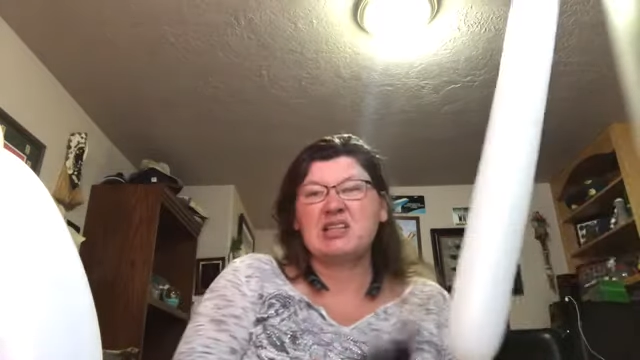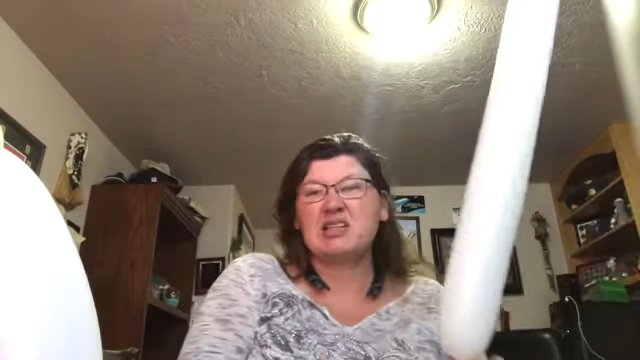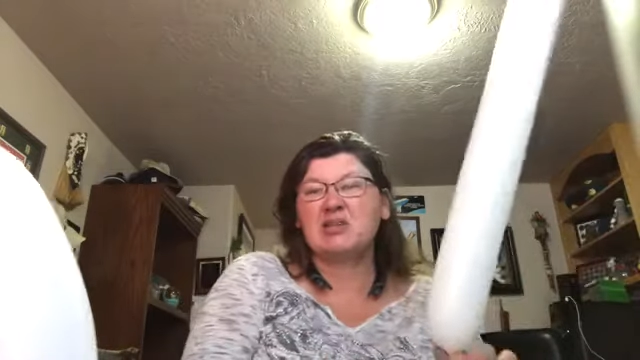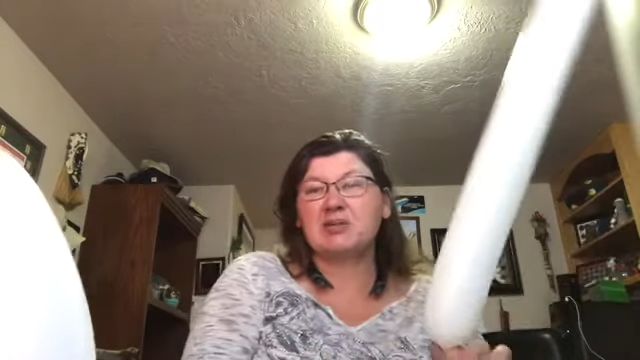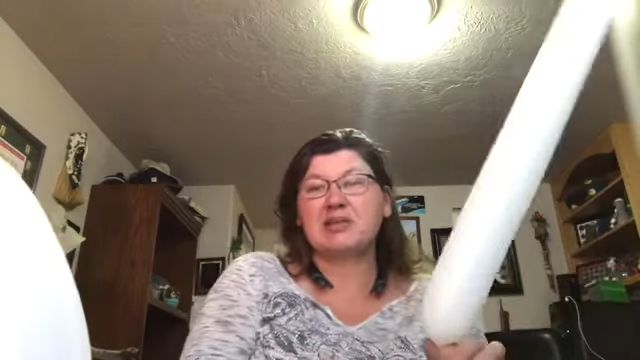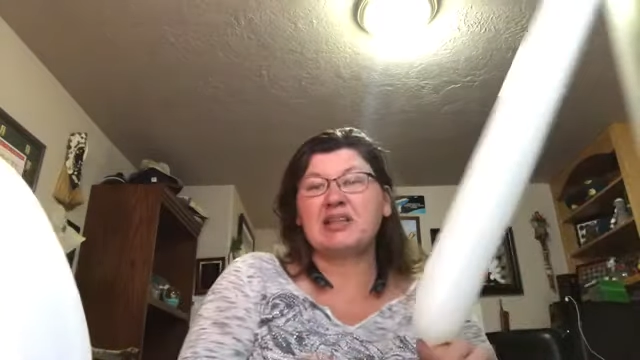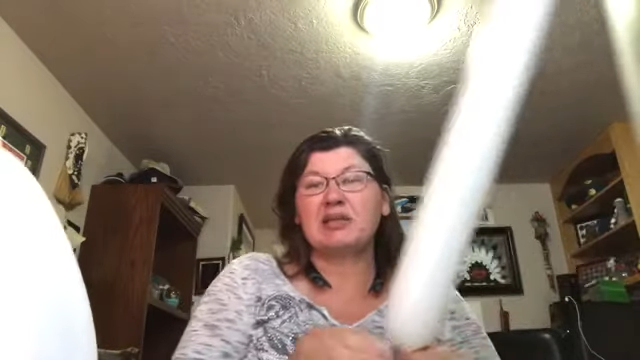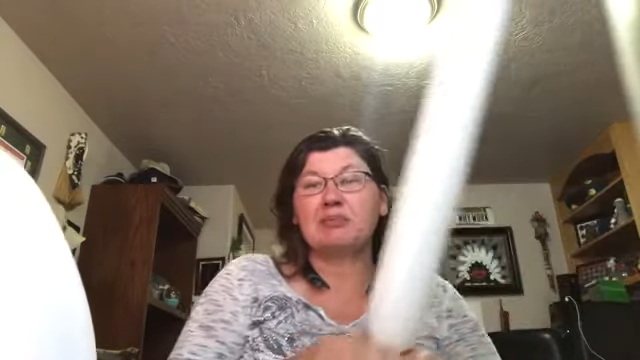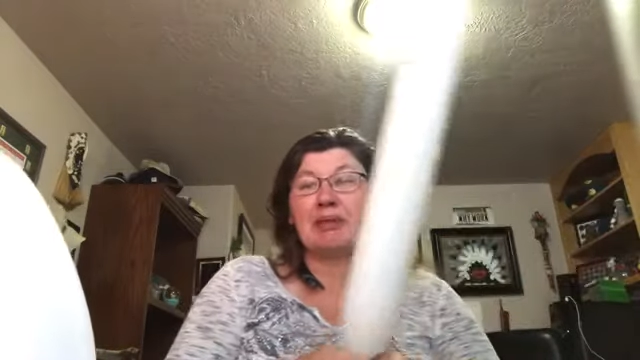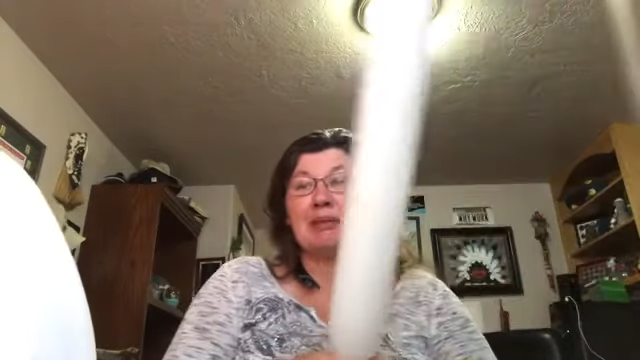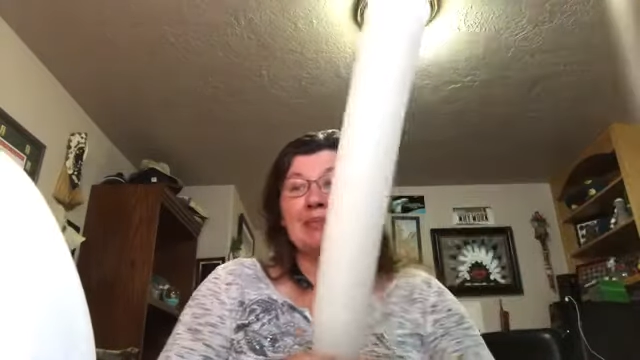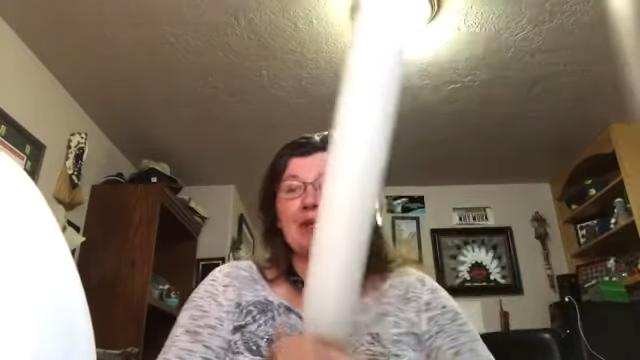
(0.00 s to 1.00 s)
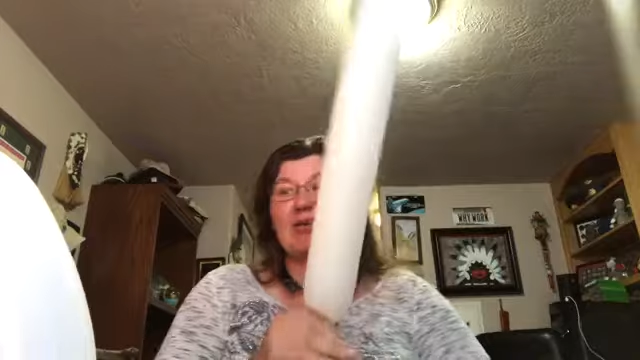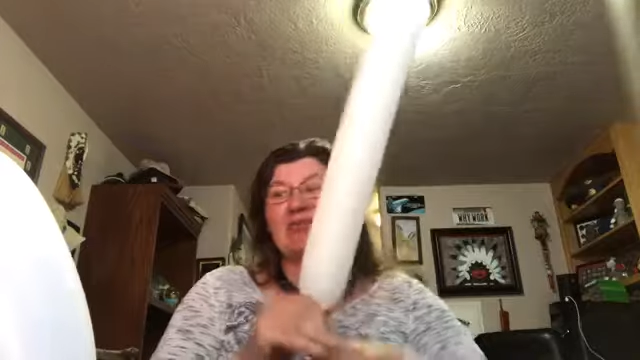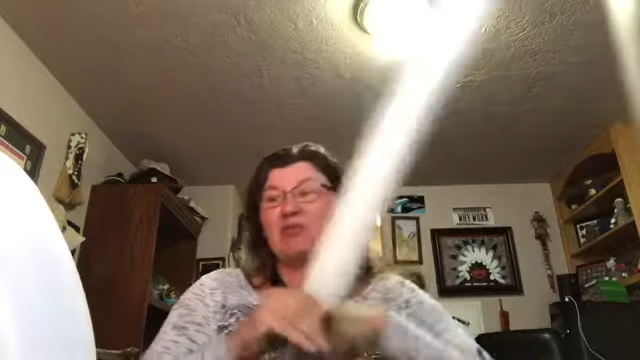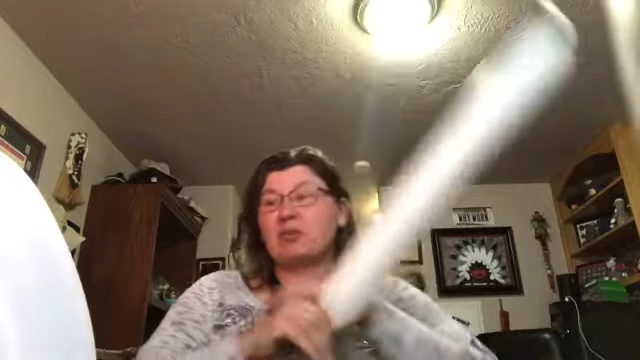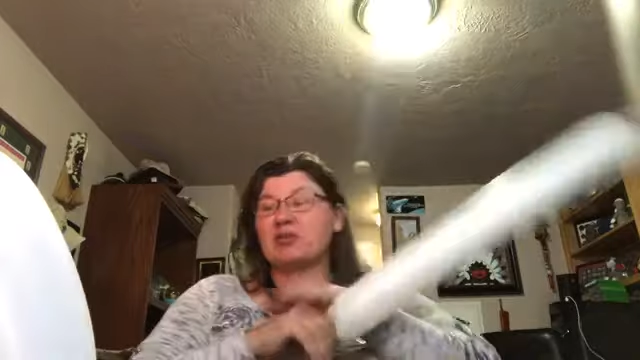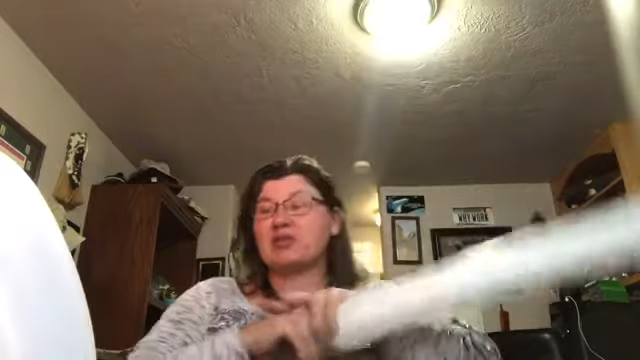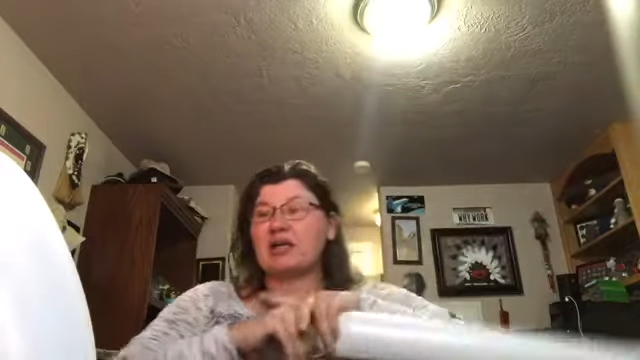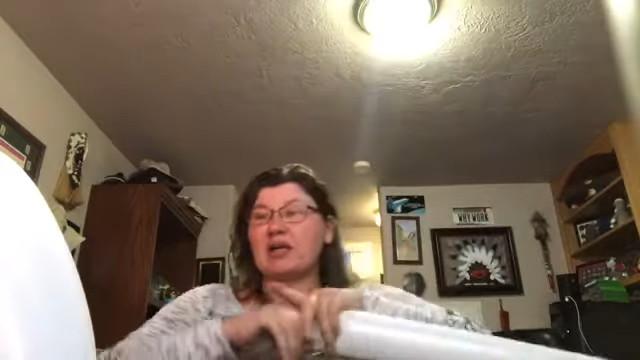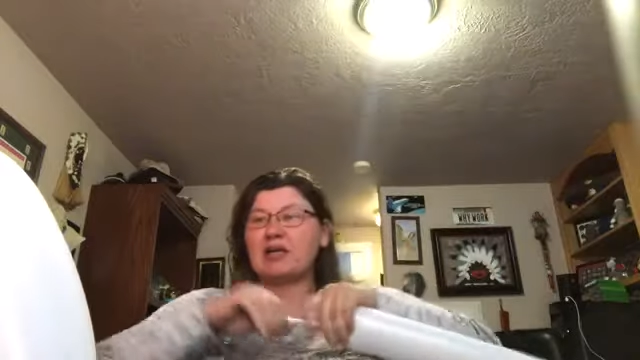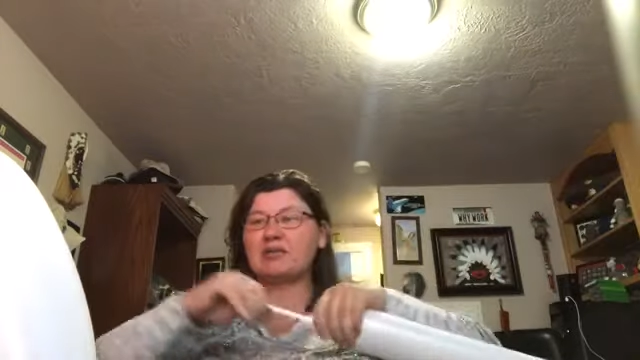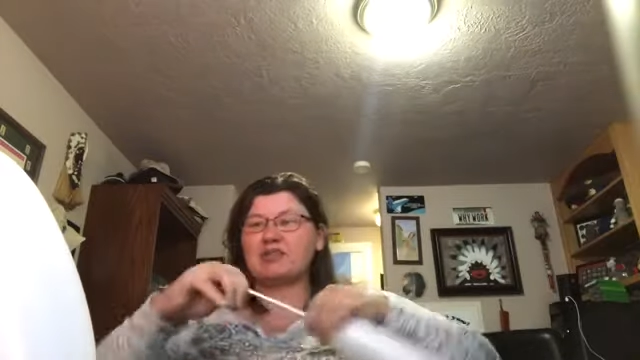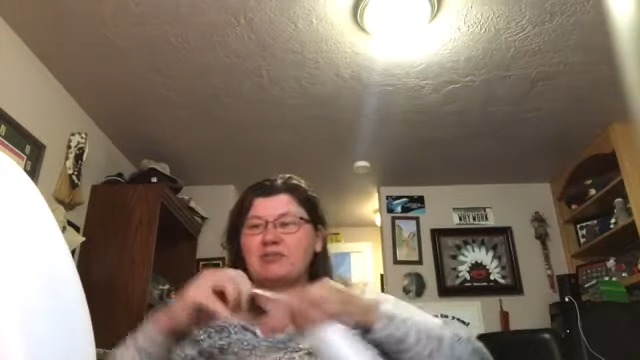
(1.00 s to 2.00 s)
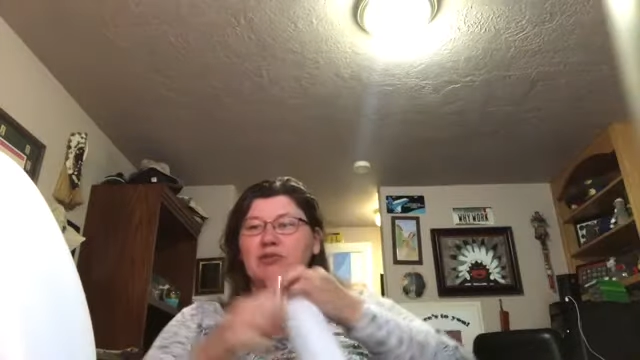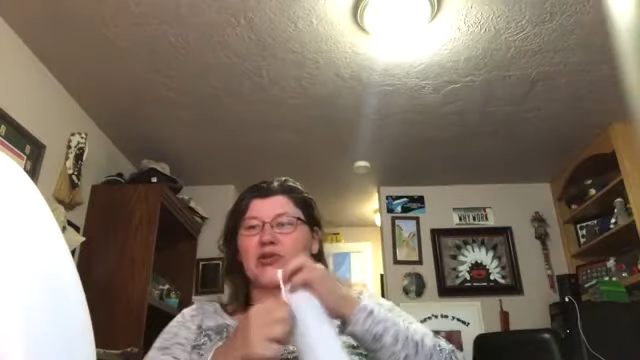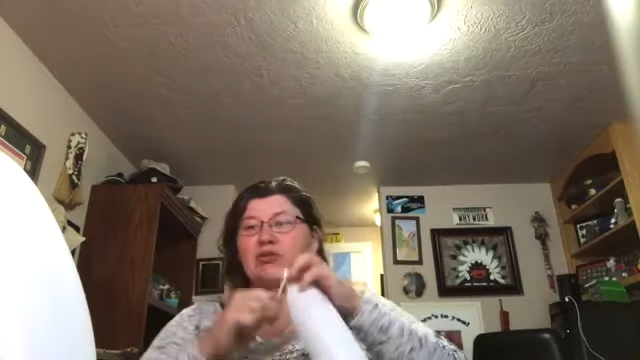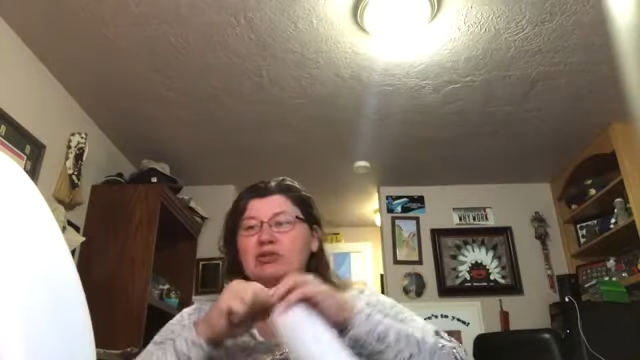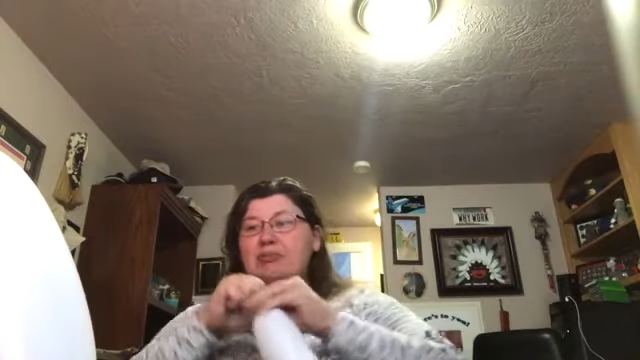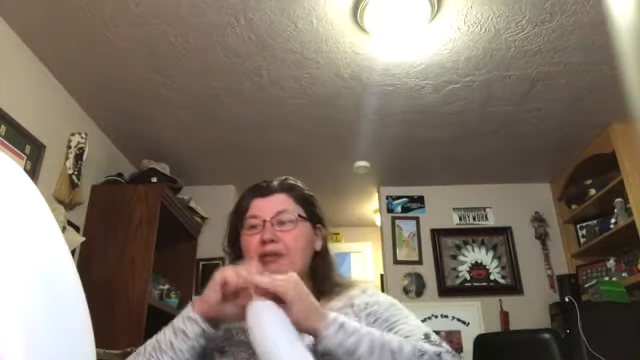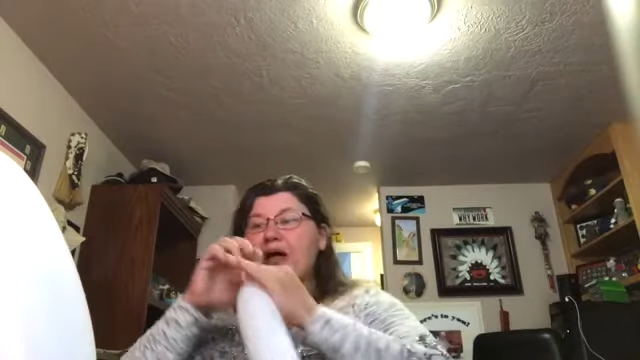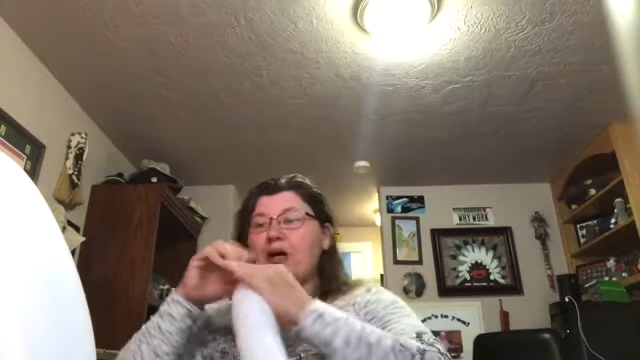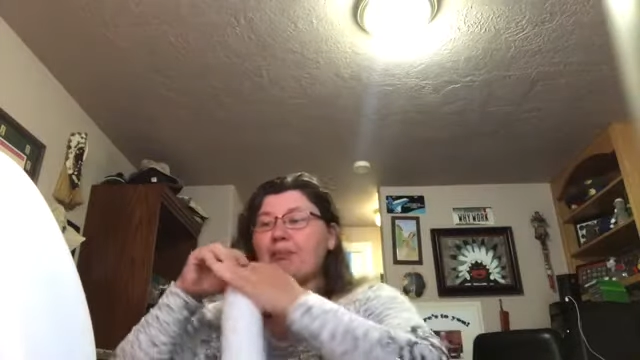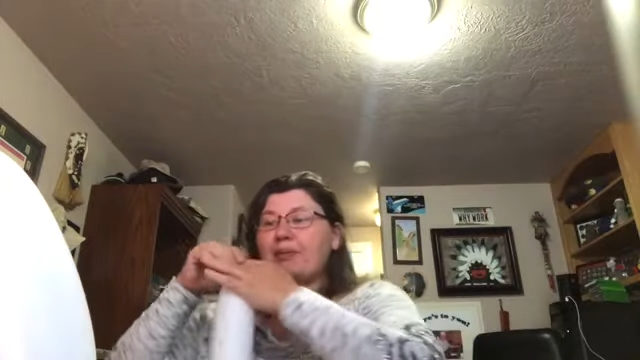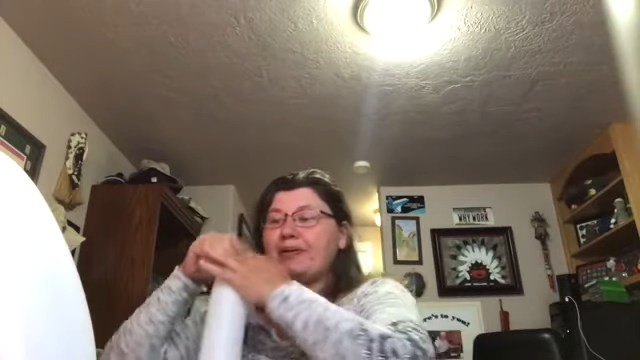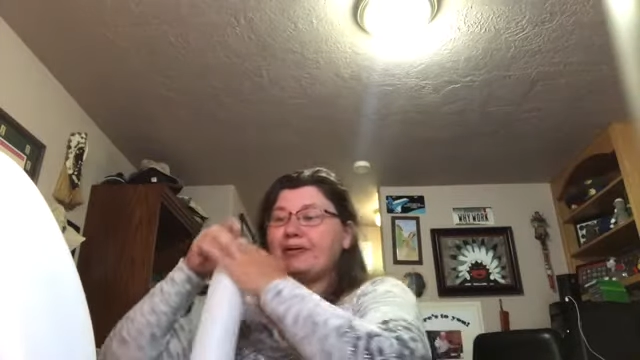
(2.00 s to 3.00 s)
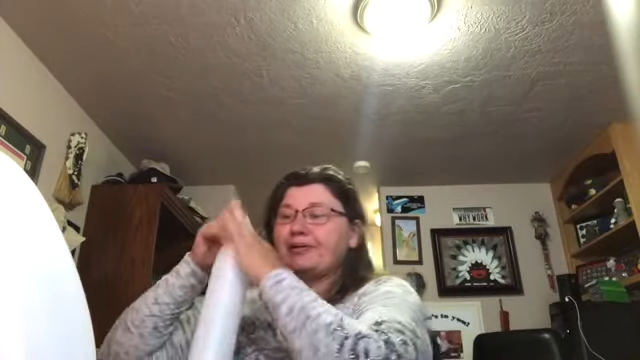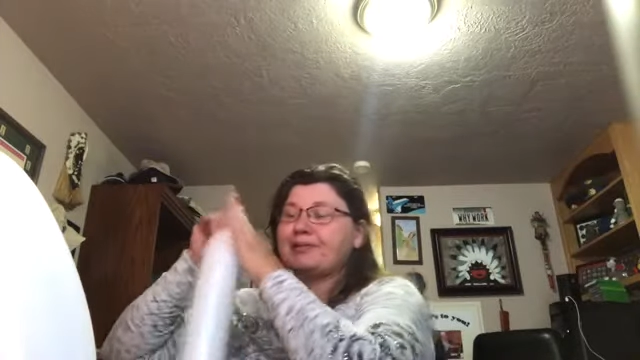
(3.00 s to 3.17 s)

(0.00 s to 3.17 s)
You only need to pump it up 4 times if you use a pump.